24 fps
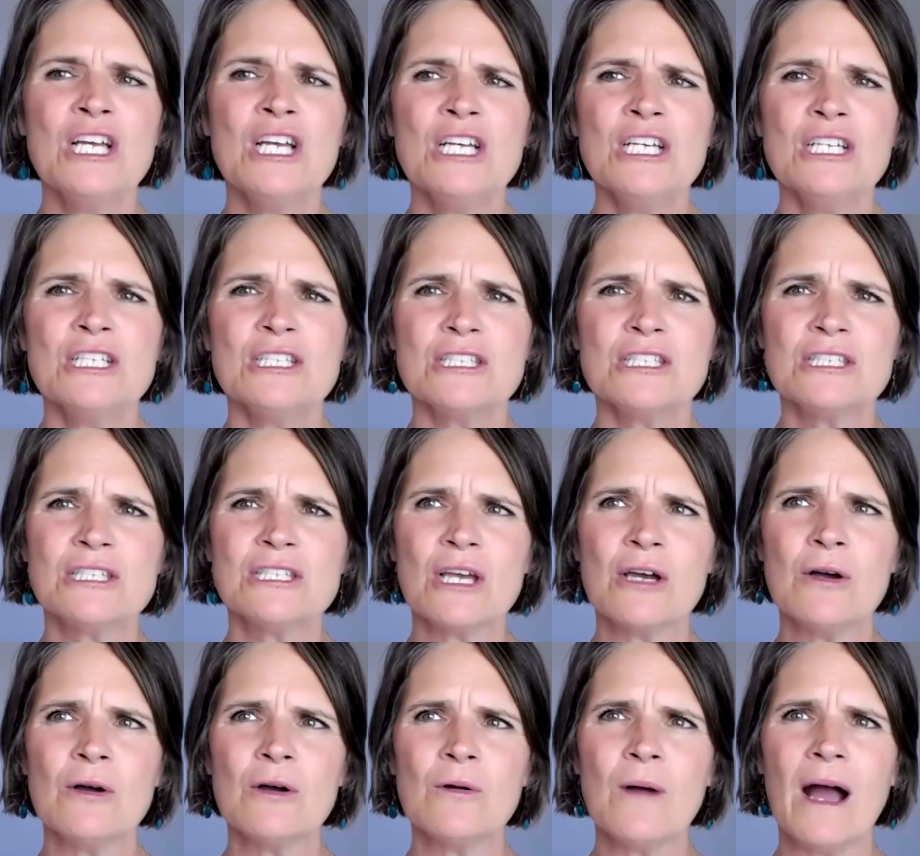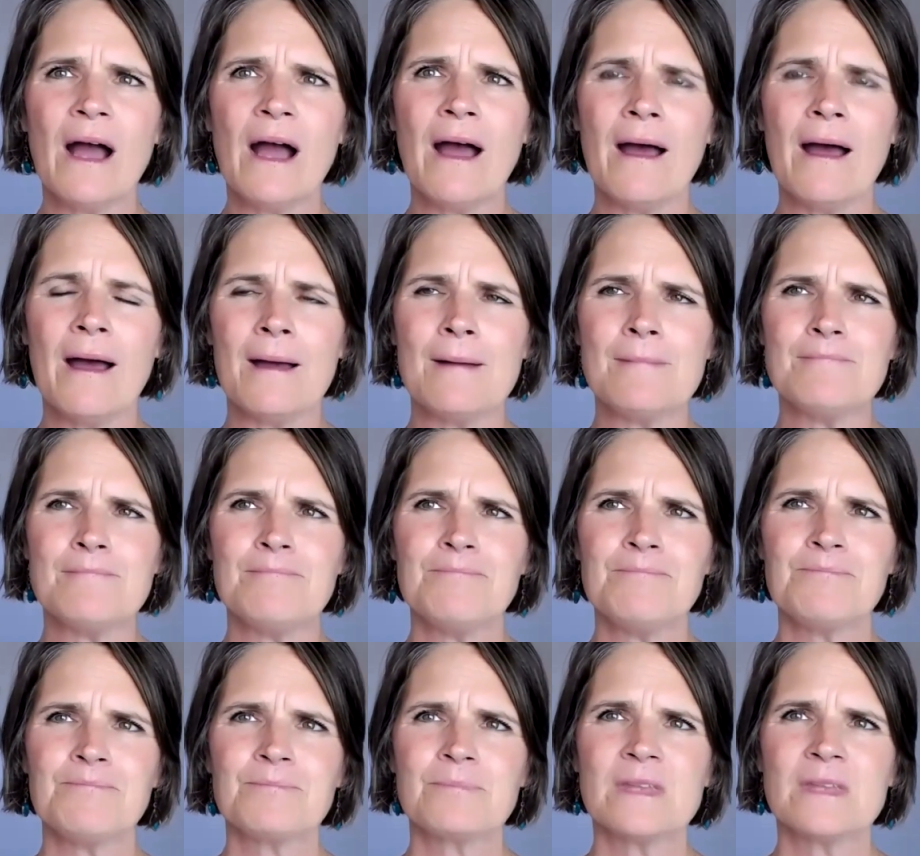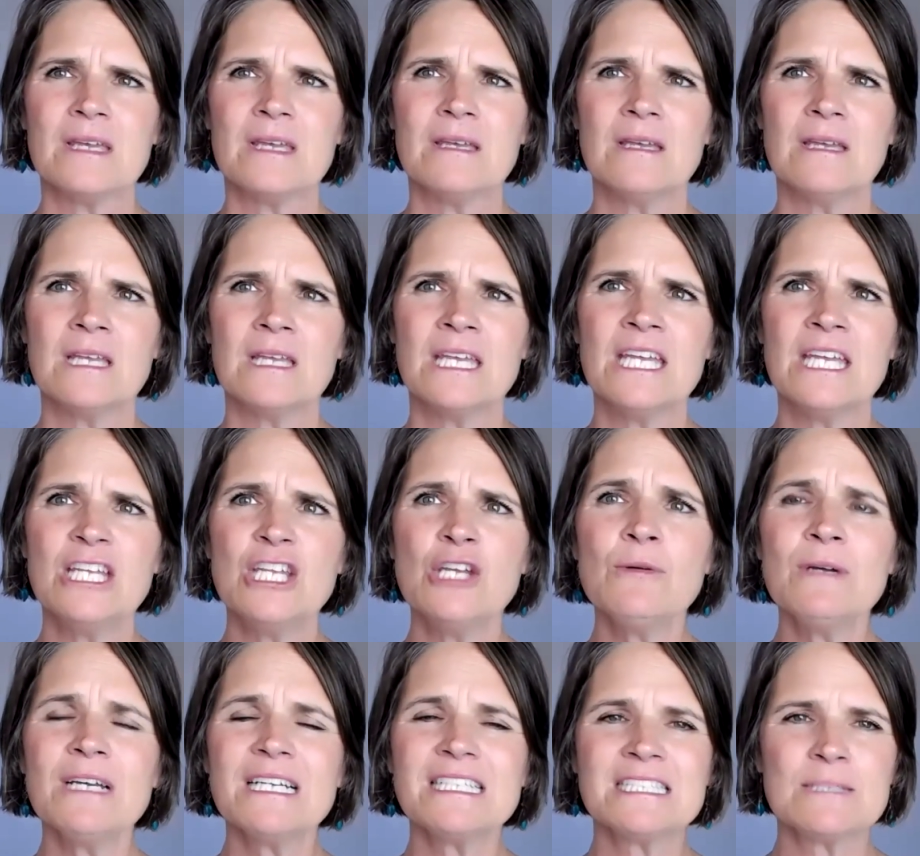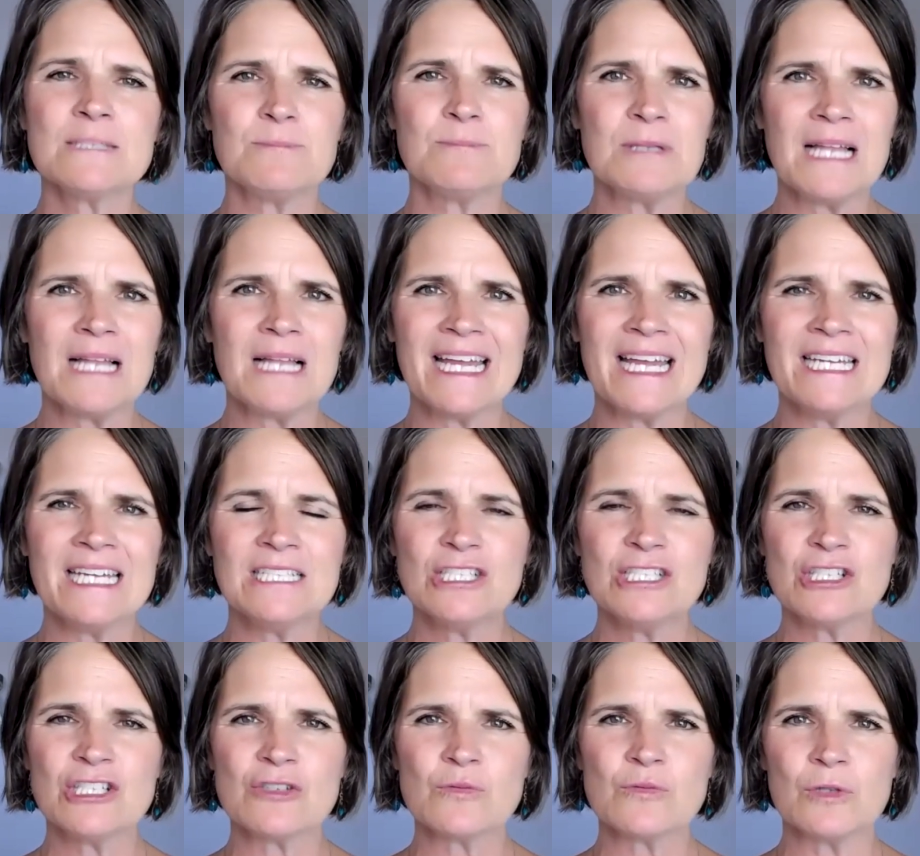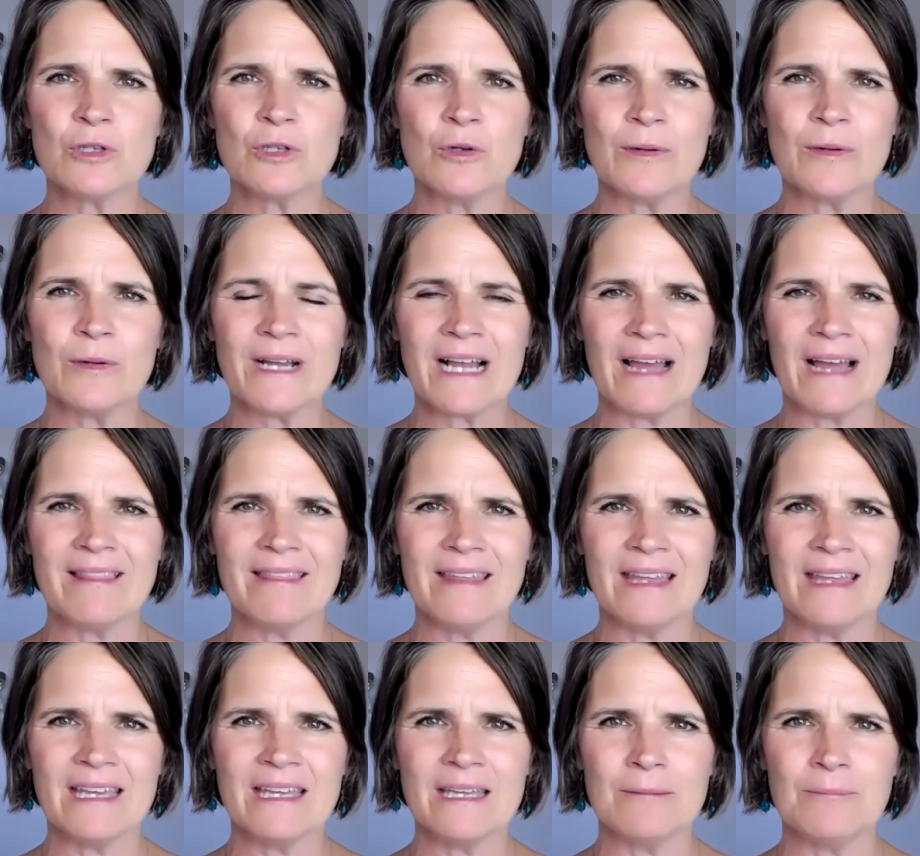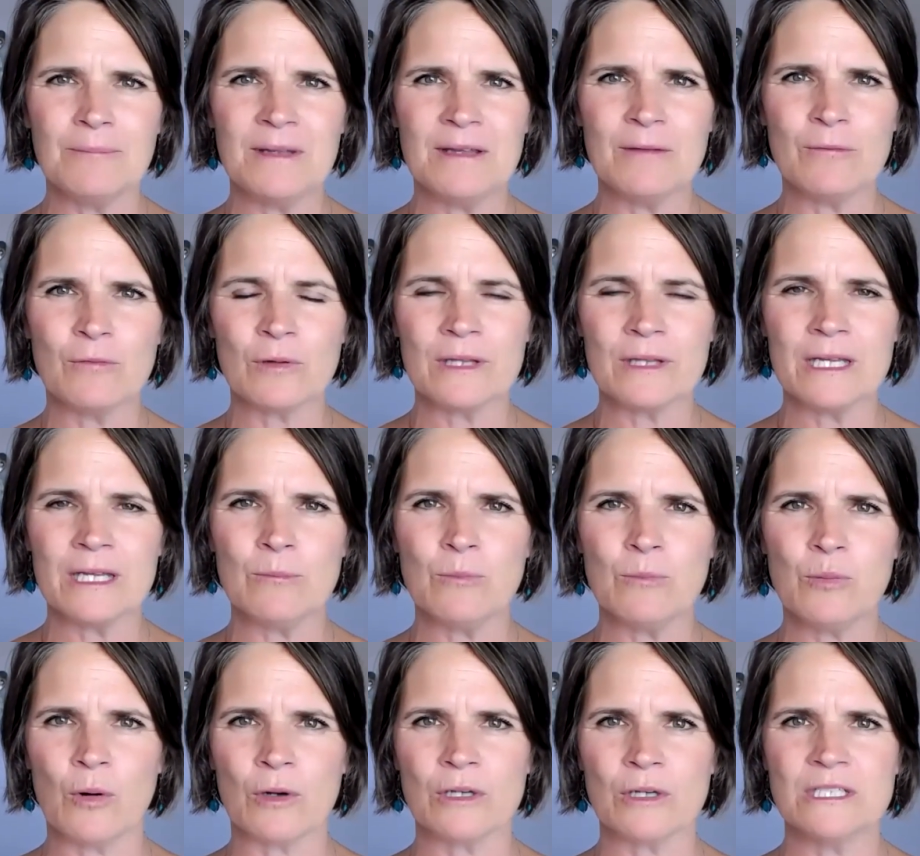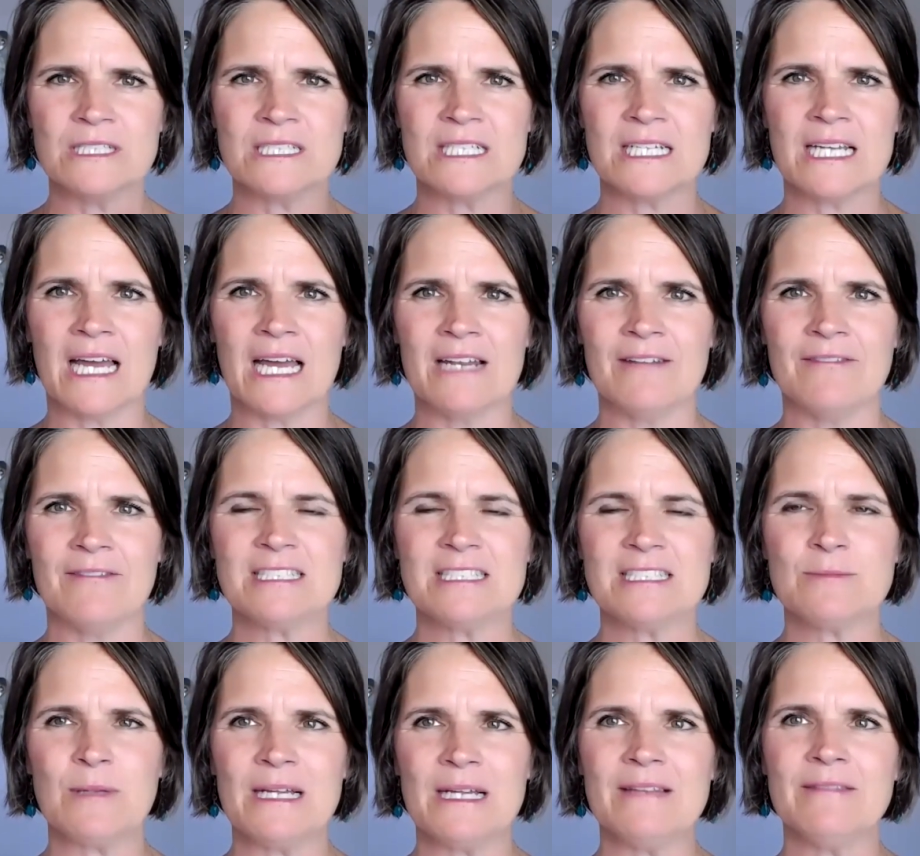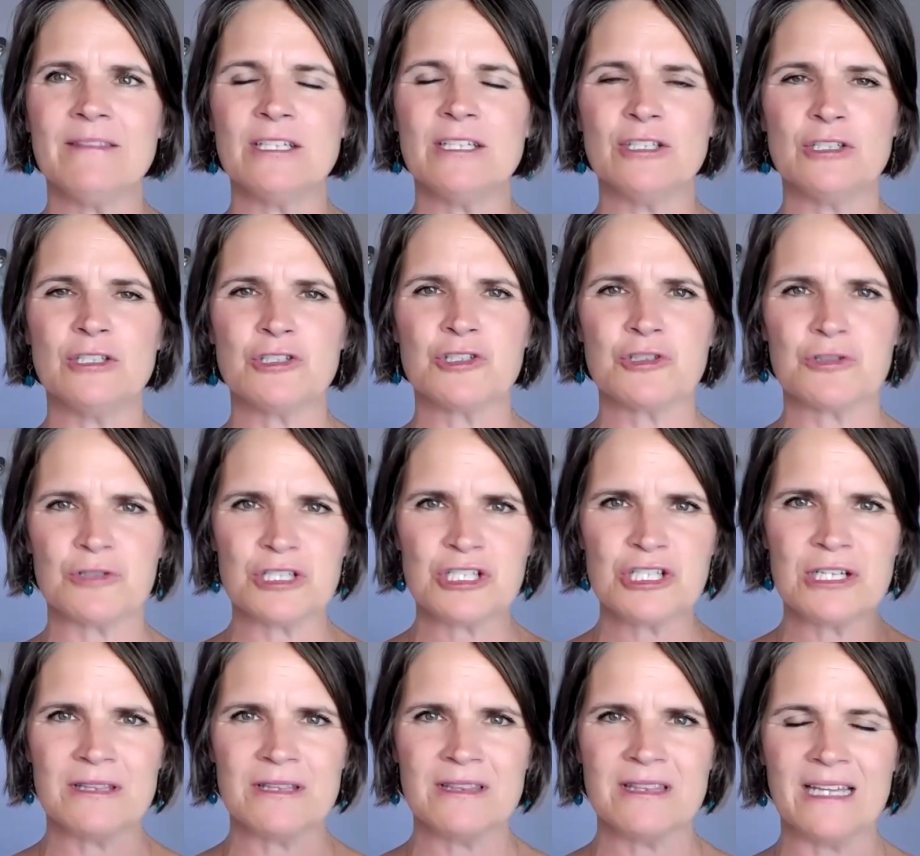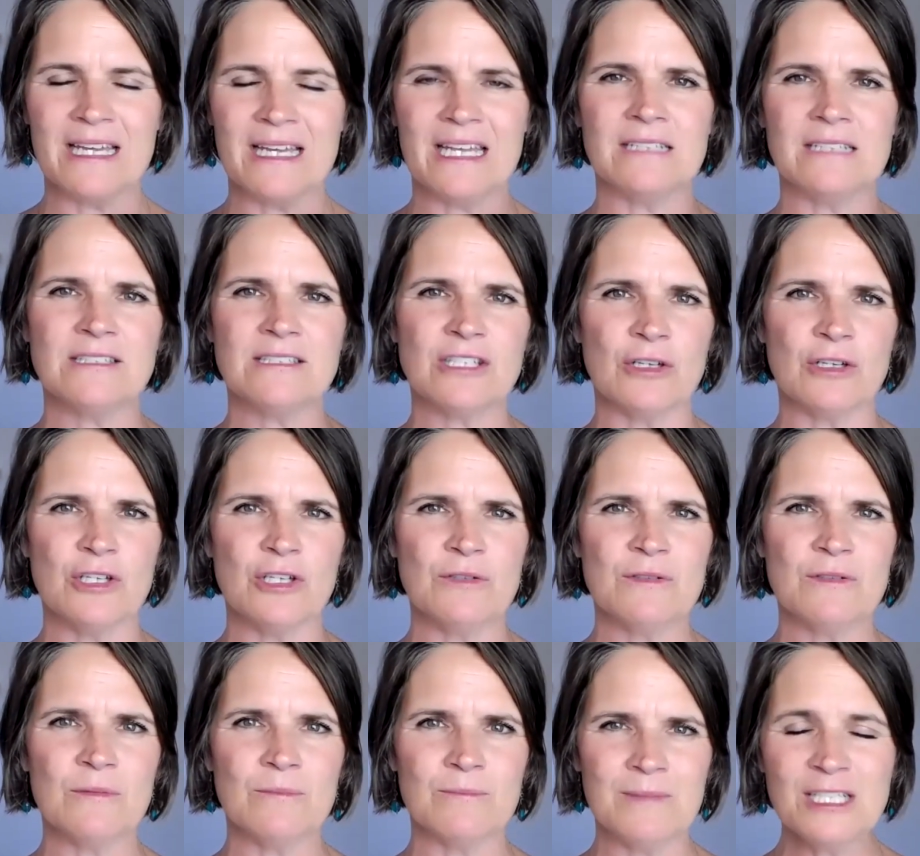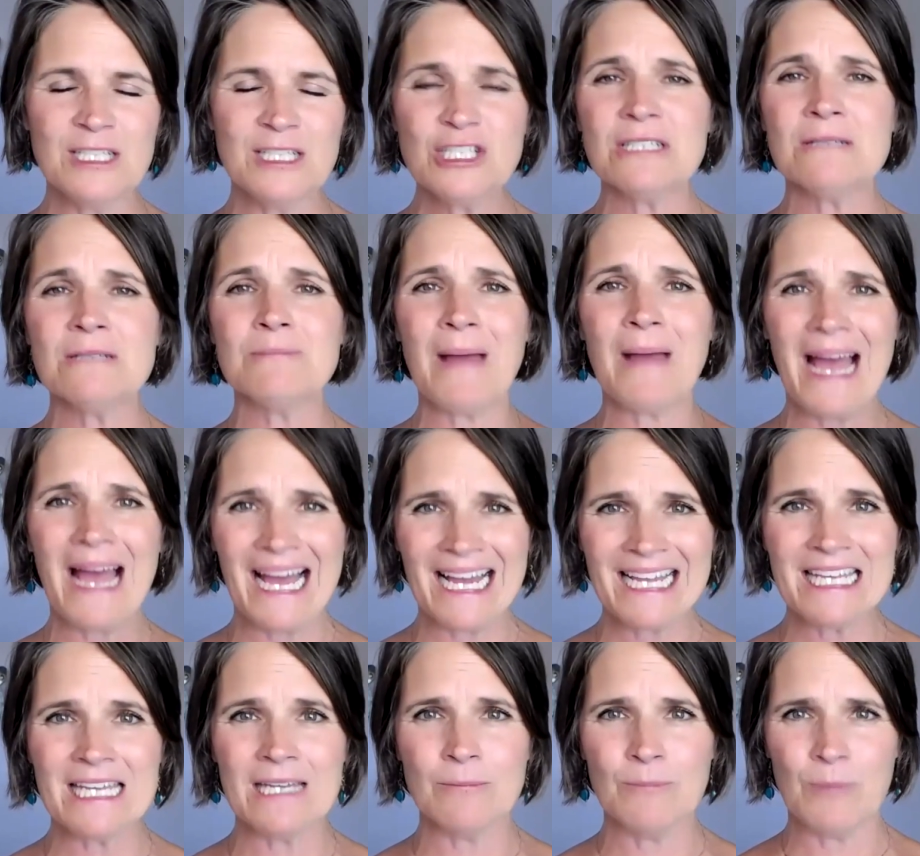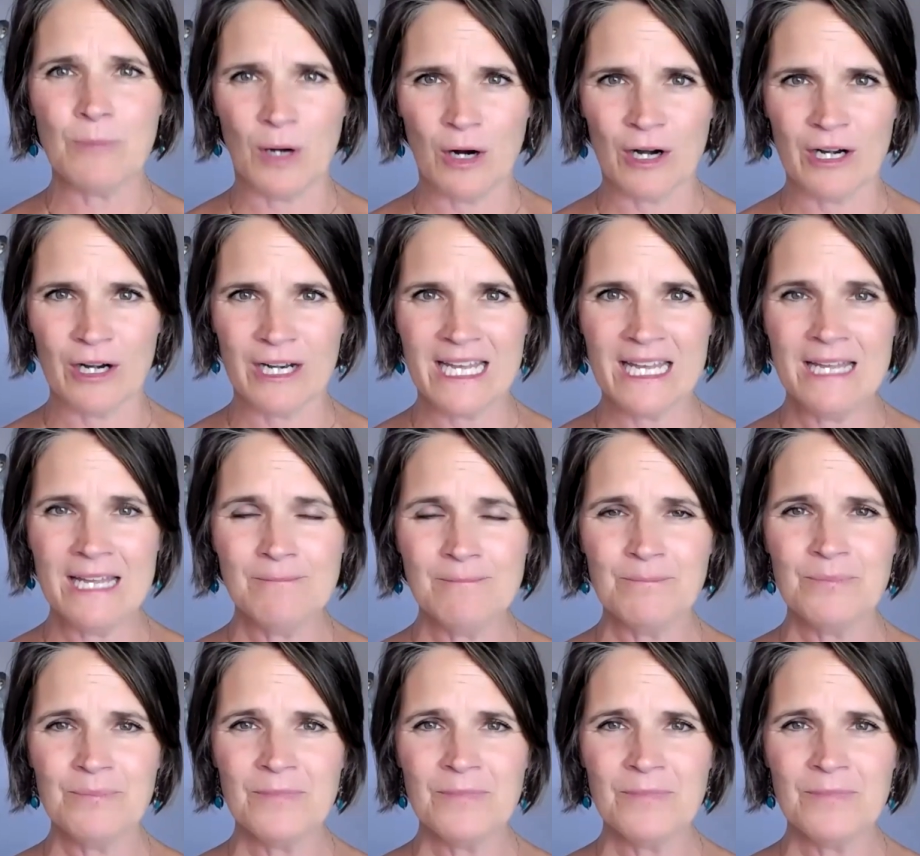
So, can you explain just real quick? I think it'd be really important to kind of explain the nutrition thing. So you mentioned packing party.